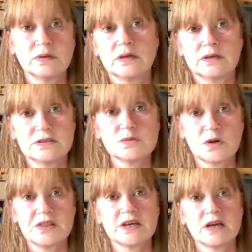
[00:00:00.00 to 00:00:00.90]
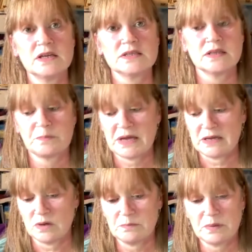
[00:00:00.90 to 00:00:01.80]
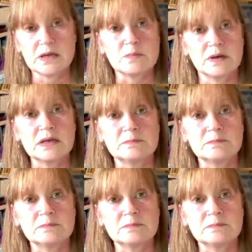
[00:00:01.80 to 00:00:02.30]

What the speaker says: Because it's one of the colours in the penguin paper.